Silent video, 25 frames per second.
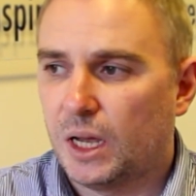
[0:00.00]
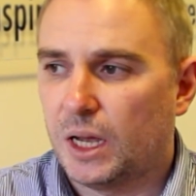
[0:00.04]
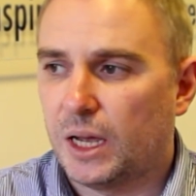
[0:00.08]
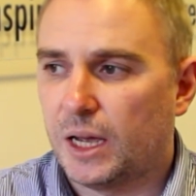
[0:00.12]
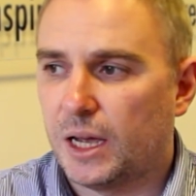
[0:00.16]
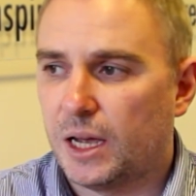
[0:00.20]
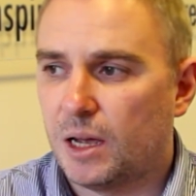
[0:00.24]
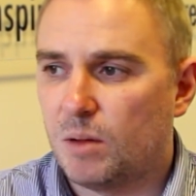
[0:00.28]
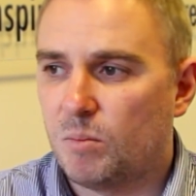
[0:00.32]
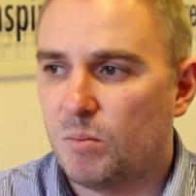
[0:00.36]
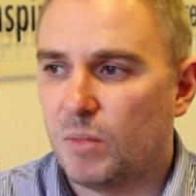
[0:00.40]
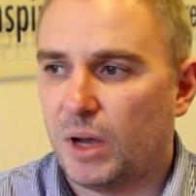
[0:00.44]

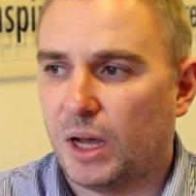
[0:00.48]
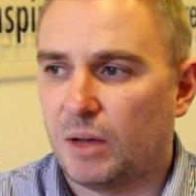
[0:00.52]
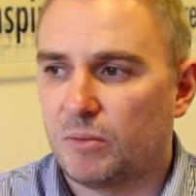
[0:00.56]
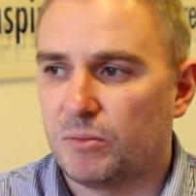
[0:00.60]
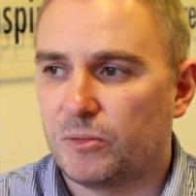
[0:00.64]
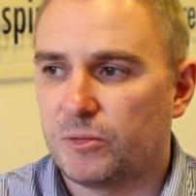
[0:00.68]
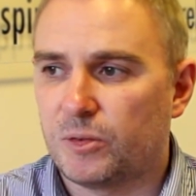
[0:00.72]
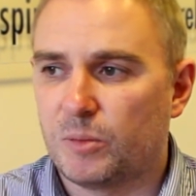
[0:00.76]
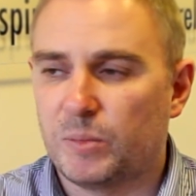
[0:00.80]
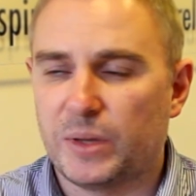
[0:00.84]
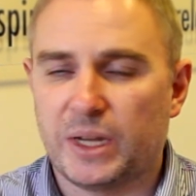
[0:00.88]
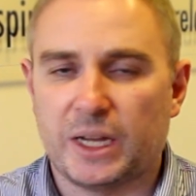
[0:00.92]

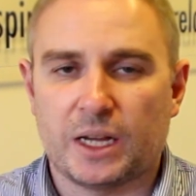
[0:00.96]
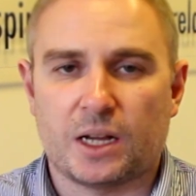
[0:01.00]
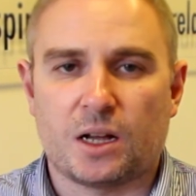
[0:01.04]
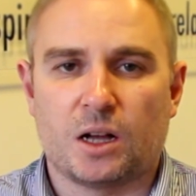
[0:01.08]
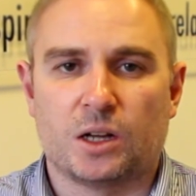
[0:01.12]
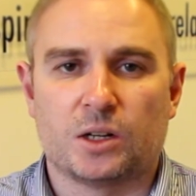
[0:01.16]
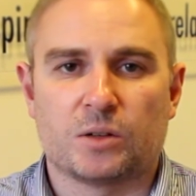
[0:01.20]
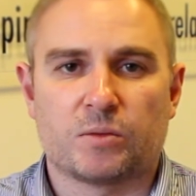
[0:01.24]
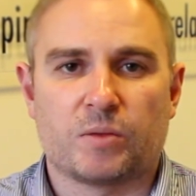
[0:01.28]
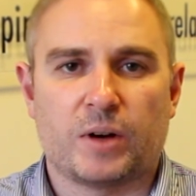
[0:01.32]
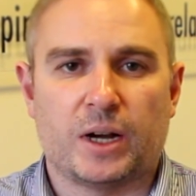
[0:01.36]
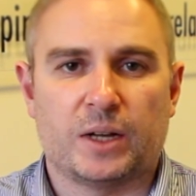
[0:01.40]
And for me, it
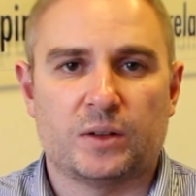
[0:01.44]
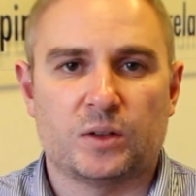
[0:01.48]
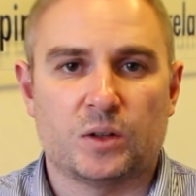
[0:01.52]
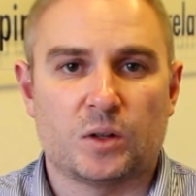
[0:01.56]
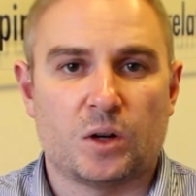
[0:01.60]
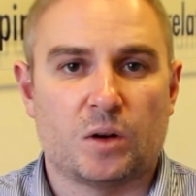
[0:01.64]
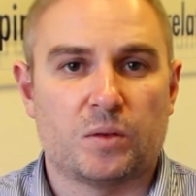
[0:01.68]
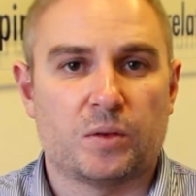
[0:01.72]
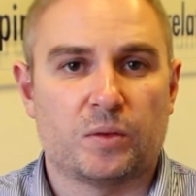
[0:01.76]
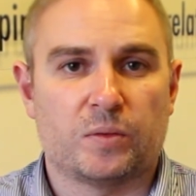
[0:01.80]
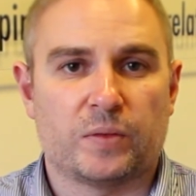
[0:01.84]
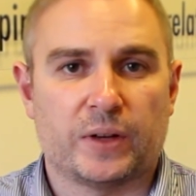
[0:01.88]
kind of
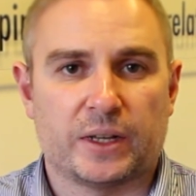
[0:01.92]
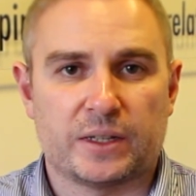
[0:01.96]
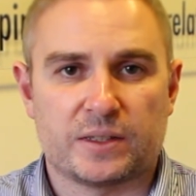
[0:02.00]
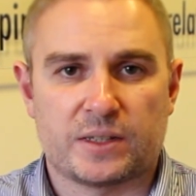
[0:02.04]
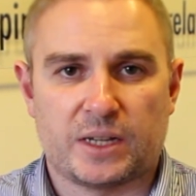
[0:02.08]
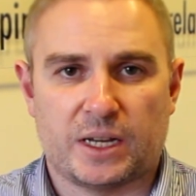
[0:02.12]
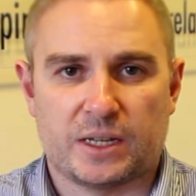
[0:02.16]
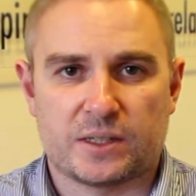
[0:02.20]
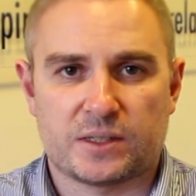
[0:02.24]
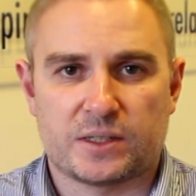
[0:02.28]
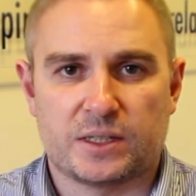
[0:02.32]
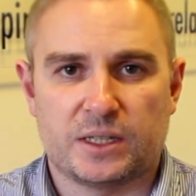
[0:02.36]
rounded off a
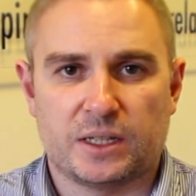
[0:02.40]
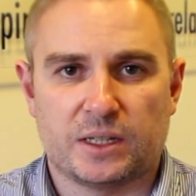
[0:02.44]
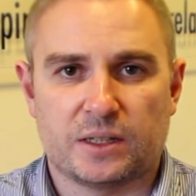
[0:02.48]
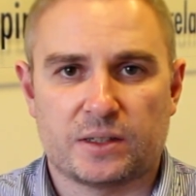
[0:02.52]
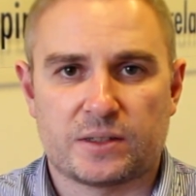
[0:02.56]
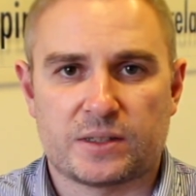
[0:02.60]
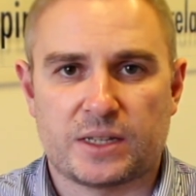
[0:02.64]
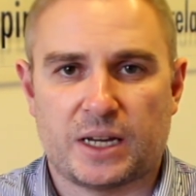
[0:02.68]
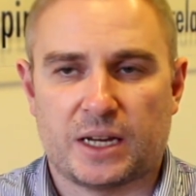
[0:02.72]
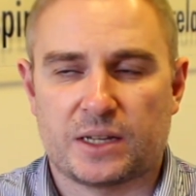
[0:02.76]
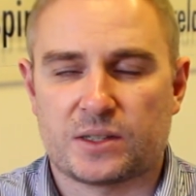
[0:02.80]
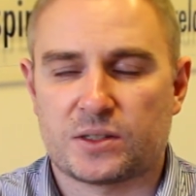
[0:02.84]

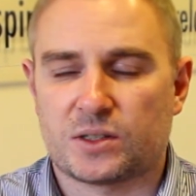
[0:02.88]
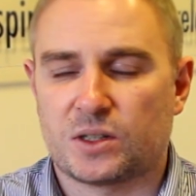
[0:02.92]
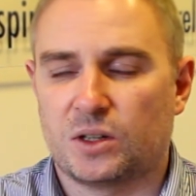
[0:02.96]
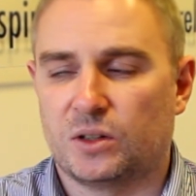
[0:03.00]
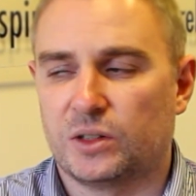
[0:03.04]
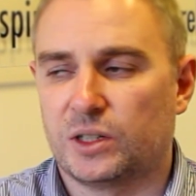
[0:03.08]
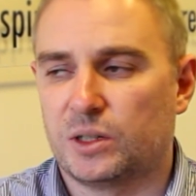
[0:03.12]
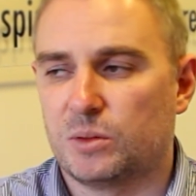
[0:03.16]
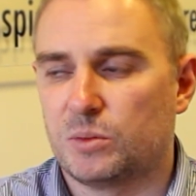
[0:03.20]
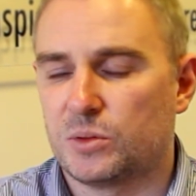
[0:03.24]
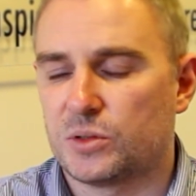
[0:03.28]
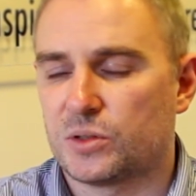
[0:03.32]
fantastic
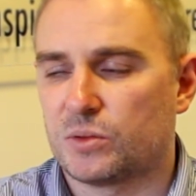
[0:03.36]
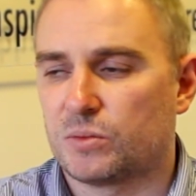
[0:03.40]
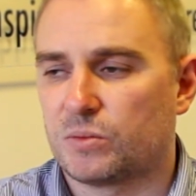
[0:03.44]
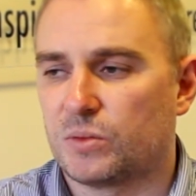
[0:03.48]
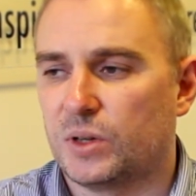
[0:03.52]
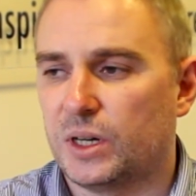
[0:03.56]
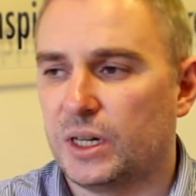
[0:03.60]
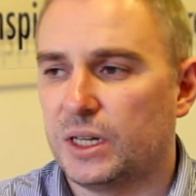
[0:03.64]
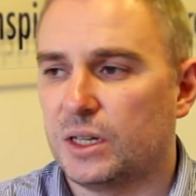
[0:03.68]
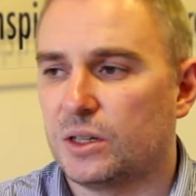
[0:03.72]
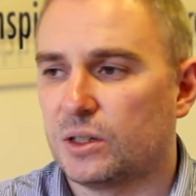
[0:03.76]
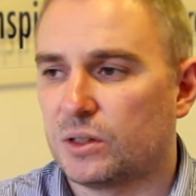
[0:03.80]
Sascon. It was a
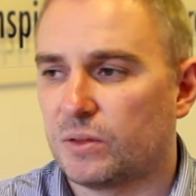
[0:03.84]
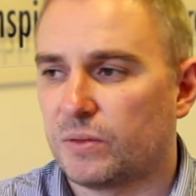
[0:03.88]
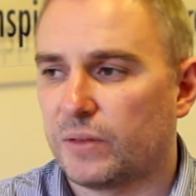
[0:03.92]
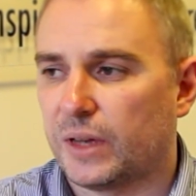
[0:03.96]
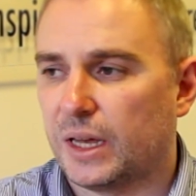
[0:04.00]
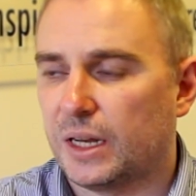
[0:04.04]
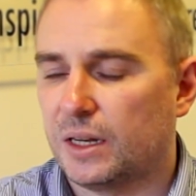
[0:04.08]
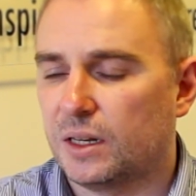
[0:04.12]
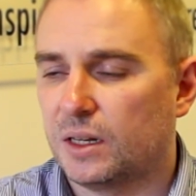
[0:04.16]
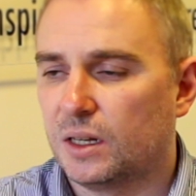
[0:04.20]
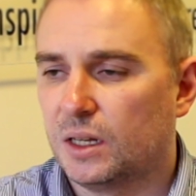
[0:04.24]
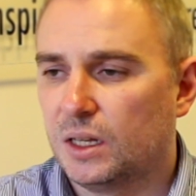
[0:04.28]
really good
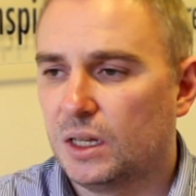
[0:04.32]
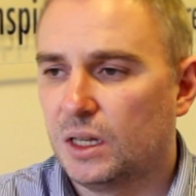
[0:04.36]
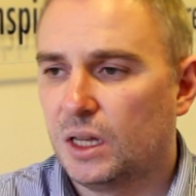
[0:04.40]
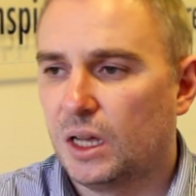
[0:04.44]
event.